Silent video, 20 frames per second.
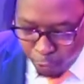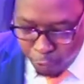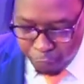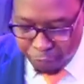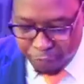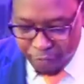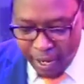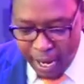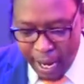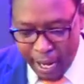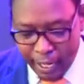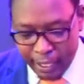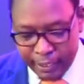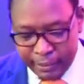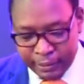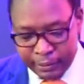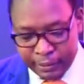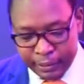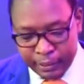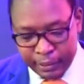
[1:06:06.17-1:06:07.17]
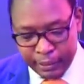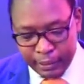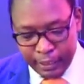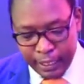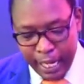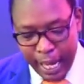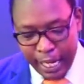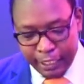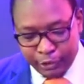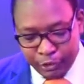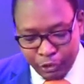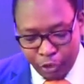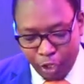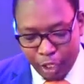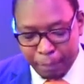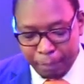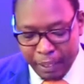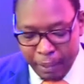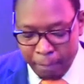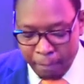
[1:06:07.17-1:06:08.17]
who fears has
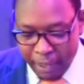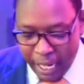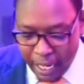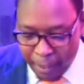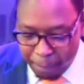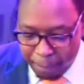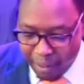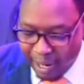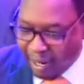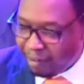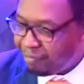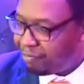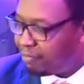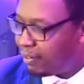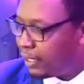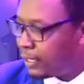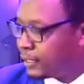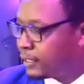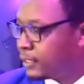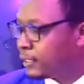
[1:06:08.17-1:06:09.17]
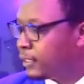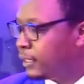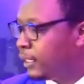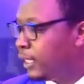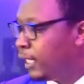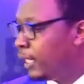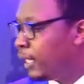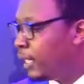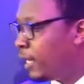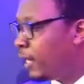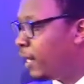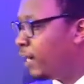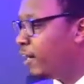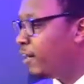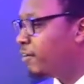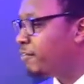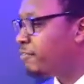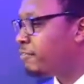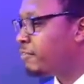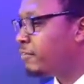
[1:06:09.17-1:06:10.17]
not been made perfect in
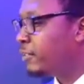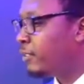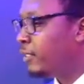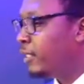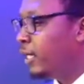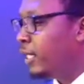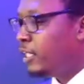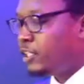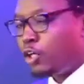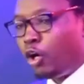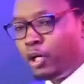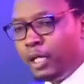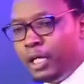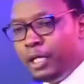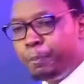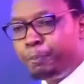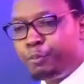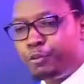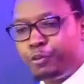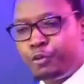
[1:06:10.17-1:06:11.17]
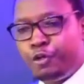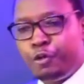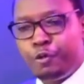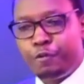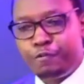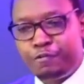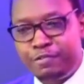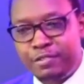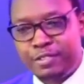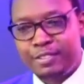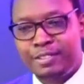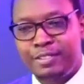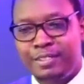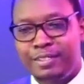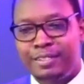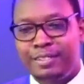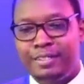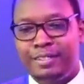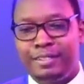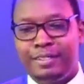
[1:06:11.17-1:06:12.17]
love. It only proves
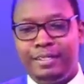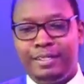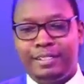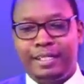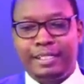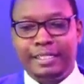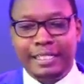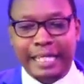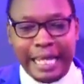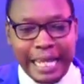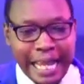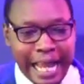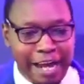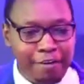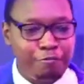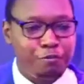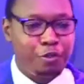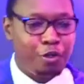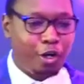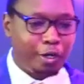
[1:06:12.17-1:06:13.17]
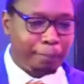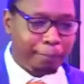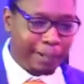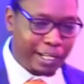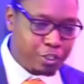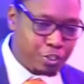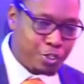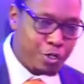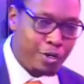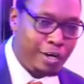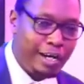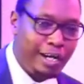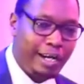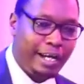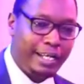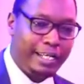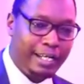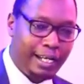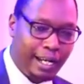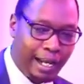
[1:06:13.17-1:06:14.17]
that they have not
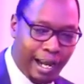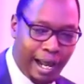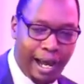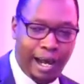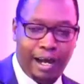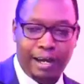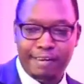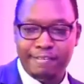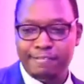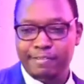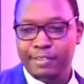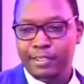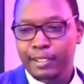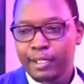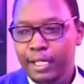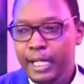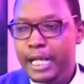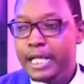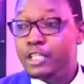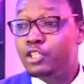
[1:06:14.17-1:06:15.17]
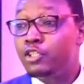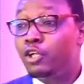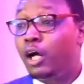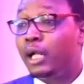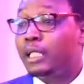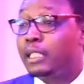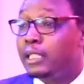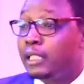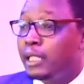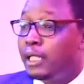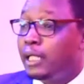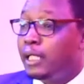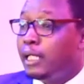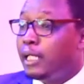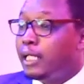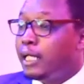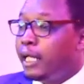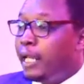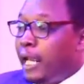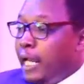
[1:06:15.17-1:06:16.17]
matured in love. It's not,
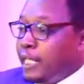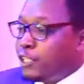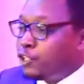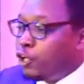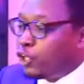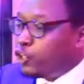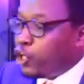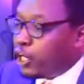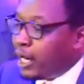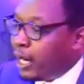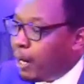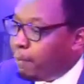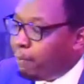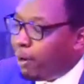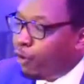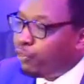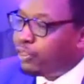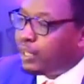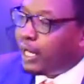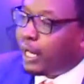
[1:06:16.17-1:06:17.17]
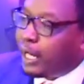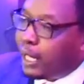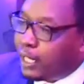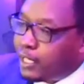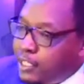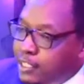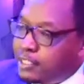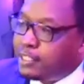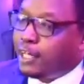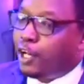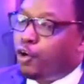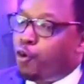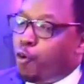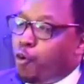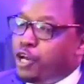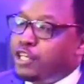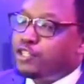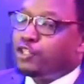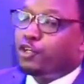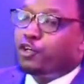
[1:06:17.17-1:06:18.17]
is not talking about the Christian
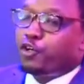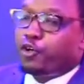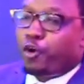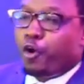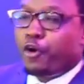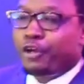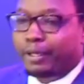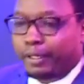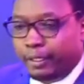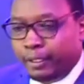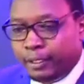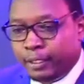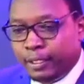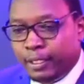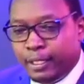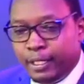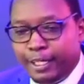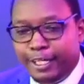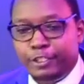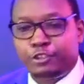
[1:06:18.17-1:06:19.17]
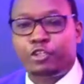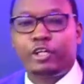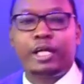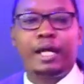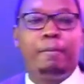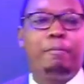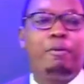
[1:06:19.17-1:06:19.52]
who is growing. He's talking